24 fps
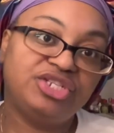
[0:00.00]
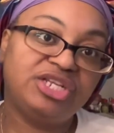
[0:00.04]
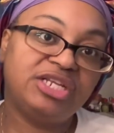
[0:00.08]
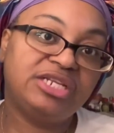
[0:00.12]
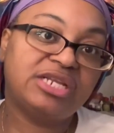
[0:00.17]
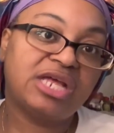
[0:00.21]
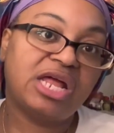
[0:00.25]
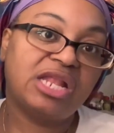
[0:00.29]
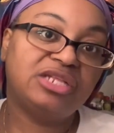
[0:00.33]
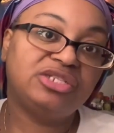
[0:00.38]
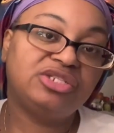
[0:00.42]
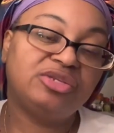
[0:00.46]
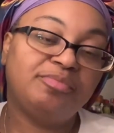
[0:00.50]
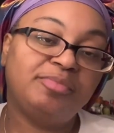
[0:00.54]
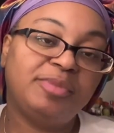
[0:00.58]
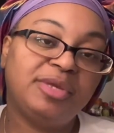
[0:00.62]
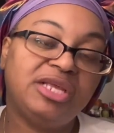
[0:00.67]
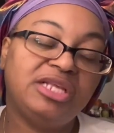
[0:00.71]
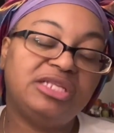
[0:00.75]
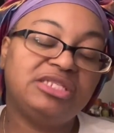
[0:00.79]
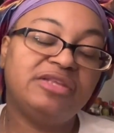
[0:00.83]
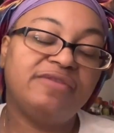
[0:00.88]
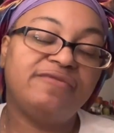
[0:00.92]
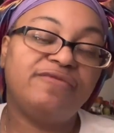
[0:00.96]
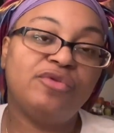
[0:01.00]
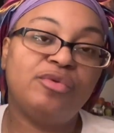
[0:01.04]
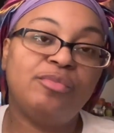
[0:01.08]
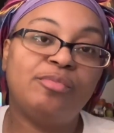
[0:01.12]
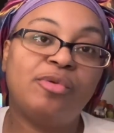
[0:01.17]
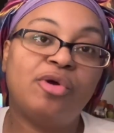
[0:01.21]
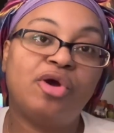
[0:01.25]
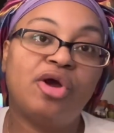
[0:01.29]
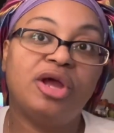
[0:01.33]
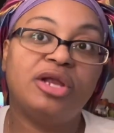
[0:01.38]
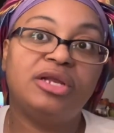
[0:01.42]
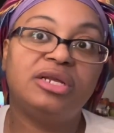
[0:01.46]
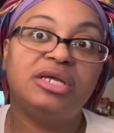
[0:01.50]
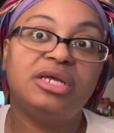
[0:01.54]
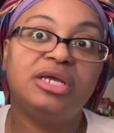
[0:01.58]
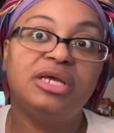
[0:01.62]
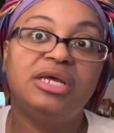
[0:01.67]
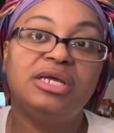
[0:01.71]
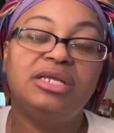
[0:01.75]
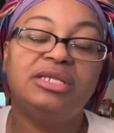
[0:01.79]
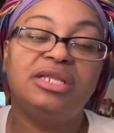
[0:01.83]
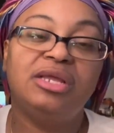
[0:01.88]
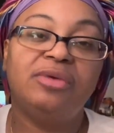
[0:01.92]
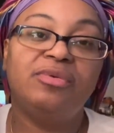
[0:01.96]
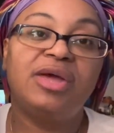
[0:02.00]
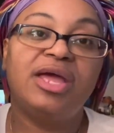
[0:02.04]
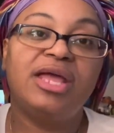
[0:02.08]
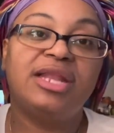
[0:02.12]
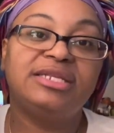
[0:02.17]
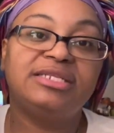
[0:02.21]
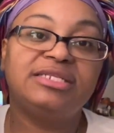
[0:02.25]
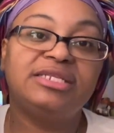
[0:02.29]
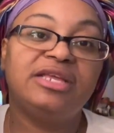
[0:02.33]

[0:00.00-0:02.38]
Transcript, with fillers: ten dollars a piece. If you bought, they were handing.